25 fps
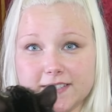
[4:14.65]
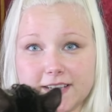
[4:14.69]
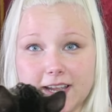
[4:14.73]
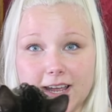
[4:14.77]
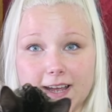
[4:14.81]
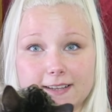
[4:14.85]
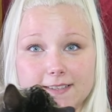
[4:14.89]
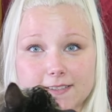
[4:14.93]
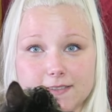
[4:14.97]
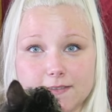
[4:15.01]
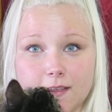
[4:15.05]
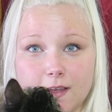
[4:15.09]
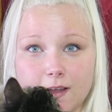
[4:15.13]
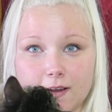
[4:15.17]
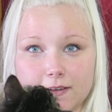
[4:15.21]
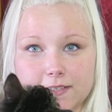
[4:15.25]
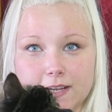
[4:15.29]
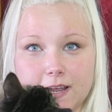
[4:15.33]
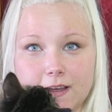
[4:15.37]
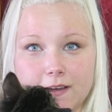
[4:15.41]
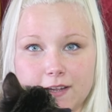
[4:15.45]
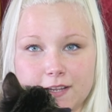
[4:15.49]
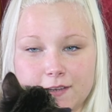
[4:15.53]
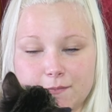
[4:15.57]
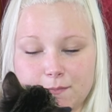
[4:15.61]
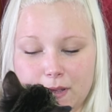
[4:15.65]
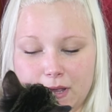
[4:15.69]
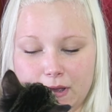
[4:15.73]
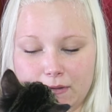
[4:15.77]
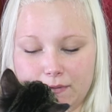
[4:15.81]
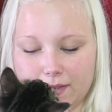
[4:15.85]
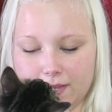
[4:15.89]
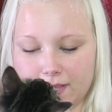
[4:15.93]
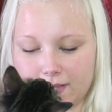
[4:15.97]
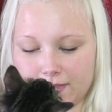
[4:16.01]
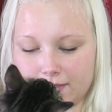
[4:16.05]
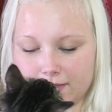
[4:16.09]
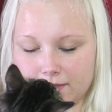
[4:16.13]
Taz locked out and
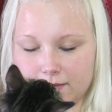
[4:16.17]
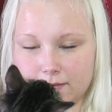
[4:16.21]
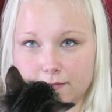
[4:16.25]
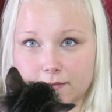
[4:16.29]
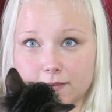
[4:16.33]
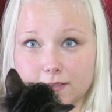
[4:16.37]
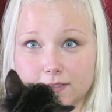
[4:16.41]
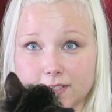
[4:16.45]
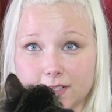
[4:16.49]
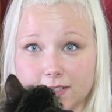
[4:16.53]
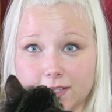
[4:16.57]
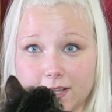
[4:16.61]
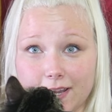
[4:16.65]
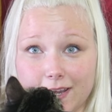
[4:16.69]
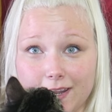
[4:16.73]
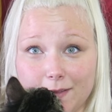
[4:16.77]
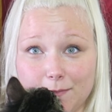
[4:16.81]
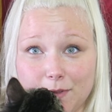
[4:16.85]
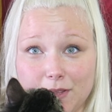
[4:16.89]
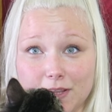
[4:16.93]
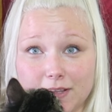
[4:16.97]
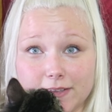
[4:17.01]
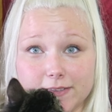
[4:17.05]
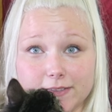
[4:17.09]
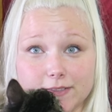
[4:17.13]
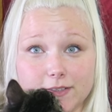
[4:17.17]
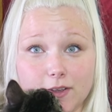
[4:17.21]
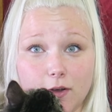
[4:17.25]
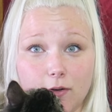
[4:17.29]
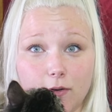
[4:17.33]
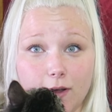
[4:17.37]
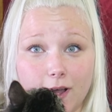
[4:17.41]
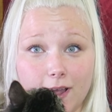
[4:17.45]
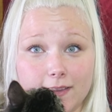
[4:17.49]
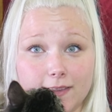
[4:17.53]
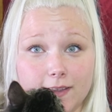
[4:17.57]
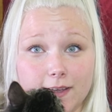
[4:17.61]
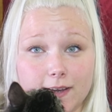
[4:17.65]
meowing at the door, to let him in.
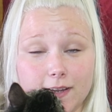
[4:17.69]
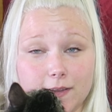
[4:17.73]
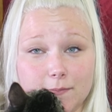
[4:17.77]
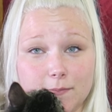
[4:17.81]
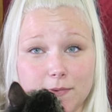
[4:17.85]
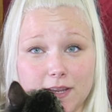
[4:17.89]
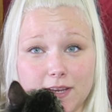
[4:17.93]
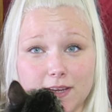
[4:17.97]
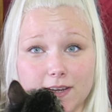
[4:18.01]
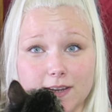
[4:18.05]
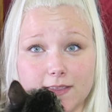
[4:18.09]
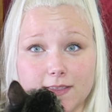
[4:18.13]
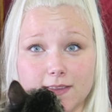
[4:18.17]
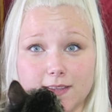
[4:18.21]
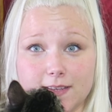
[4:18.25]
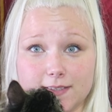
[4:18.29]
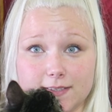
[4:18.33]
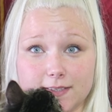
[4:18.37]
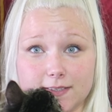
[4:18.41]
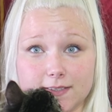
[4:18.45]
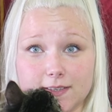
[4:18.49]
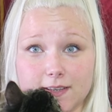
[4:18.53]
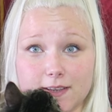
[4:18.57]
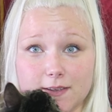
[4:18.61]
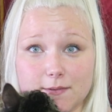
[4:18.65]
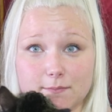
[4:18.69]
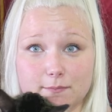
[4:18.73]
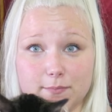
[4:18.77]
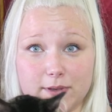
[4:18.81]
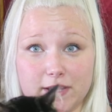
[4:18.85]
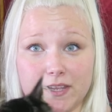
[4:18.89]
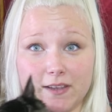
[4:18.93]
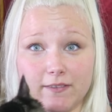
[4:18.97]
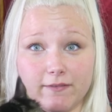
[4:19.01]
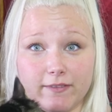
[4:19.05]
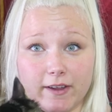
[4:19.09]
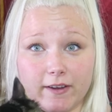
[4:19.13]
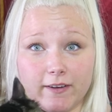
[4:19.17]
So I let him in and this is him
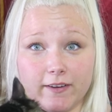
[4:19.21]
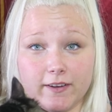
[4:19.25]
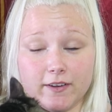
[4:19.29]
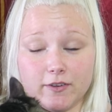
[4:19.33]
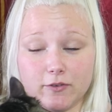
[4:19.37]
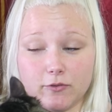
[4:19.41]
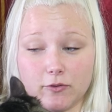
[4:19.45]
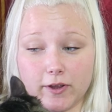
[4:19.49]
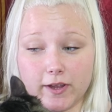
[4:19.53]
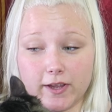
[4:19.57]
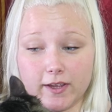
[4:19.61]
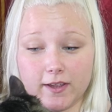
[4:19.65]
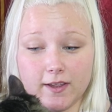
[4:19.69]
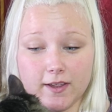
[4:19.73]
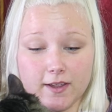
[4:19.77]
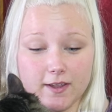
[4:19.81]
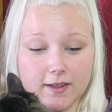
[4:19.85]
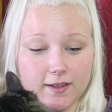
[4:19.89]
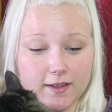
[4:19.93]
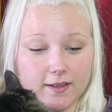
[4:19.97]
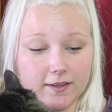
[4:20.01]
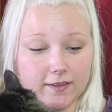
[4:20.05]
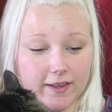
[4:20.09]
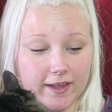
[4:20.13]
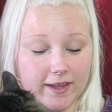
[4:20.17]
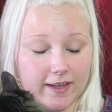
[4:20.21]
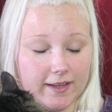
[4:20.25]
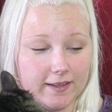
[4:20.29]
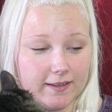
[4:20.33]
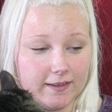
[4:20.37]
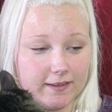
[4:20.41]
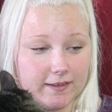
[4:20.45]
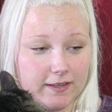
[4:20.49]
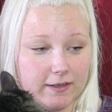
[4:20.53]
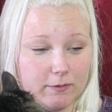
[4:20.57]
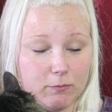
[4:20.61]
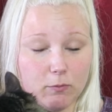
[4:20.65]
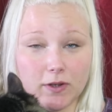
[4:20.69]
being very annoying.
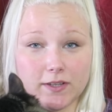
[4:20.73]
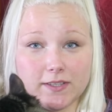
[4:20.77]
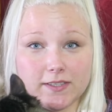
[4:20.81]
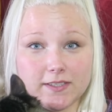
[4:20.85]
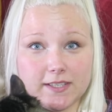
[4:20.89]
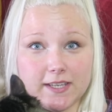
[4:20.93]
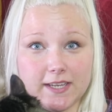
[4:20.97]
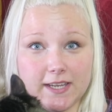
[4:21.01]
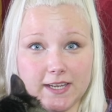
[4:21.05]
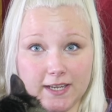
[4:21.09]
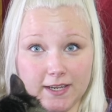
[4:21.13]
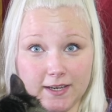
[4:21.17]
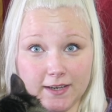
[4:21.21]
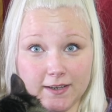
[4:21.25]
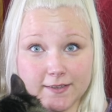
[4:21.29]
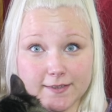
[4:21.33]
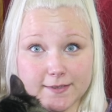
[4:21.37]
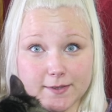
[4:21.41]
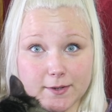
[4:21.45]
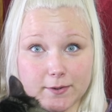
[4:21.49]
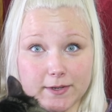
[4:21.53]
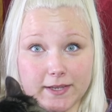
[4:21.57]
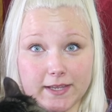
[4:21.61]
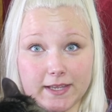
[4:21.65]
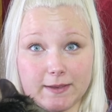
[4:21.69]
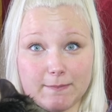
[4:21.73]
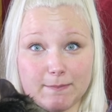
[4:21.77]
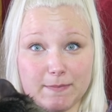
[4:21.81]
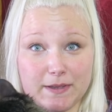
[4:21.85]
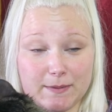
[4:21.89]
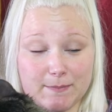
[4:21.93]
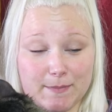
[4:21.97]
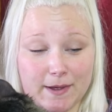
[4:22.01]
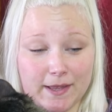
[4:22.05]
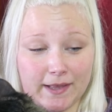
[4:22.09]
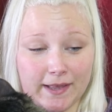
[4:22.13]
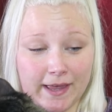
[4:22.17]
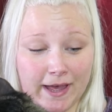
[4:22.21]
Like he wants in so he can
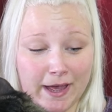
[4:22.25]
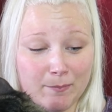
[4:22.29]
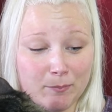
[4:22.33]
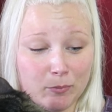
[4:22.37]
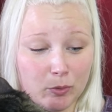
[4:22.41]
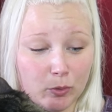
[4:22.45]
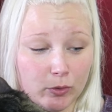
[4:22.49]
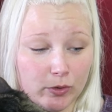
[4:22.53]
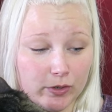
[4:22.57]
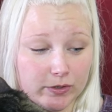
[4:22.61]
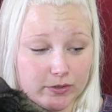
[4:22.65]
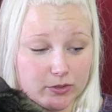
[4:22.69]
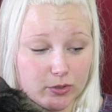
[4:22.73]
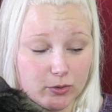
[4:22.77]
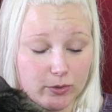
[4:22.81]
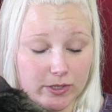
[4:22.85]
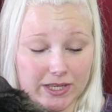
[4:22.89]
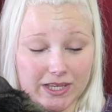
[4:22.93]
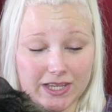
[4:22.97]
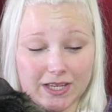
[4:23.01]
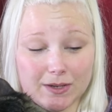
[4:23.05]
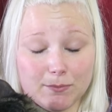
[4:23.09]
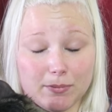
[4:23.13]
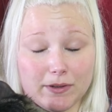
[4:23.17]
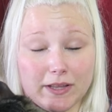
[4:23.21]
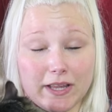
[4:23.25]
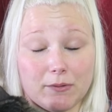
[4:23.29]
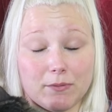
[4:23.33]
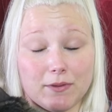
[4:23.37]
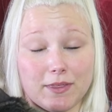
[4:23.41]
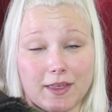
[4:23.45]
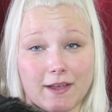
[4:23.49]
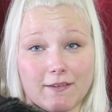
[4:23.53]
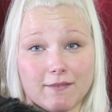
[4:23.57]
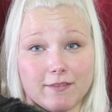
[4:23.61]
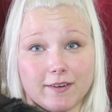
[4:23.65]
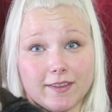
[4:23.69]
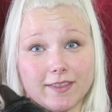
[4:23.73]
be in my lap or so he can play
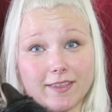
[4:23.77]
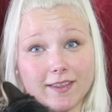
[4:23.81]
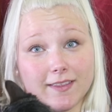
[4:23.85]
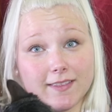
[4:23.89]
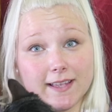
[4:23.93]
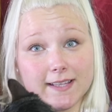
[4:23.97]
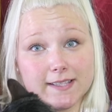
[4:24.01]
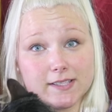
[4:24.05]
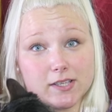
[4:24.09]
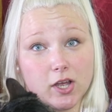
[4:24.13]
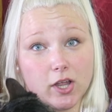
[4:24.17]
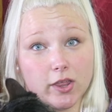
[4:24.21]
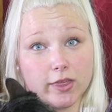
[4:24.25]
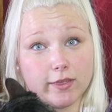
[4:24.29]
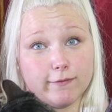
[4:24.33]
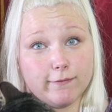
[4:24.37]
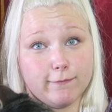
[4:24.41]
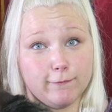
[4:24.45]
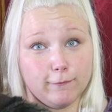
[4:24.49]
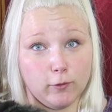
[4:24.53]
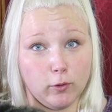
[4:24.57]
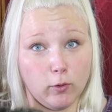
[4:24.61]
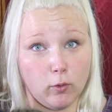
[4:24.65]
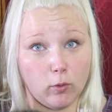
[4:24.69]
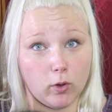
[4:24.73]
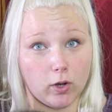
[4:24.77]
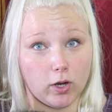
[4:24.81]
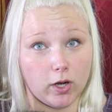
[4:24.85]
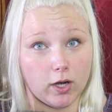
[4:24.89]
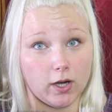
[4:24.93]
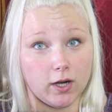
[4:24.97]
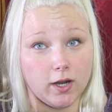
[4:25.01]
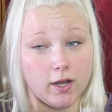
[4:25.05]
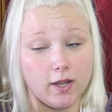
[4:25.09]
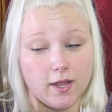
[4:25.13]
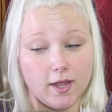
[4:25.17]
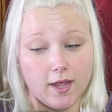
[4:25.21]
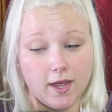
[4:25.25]
with everything that's on the
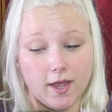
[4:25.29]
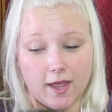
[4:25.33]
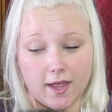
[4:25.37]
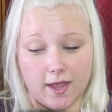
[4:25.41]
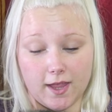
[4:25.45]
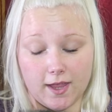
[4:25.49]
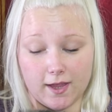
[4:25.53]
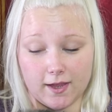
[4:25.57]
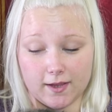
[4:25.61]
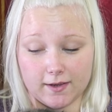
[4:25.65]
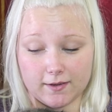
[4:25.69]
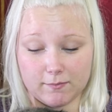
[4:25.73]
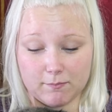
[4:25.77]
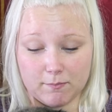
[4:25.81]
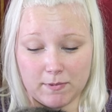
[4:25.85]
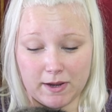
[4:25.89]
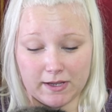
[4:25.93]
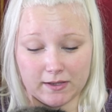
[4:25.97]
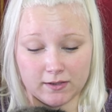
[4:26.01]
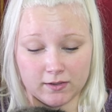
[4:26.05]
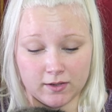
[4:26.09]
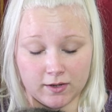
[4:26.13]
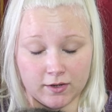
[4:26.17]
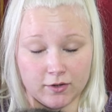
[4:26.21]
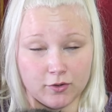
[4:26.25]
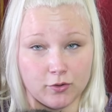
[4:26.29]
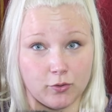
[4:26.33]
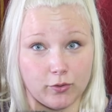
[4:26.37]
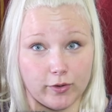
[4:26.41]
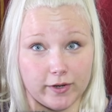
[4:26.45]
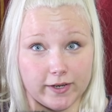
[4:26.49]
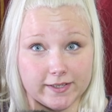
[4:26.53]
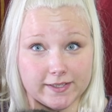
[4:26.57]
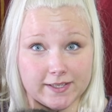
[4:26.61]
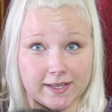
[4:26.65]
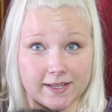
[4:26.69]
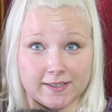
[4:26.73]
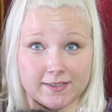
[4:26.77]
floor and make a lot of noise.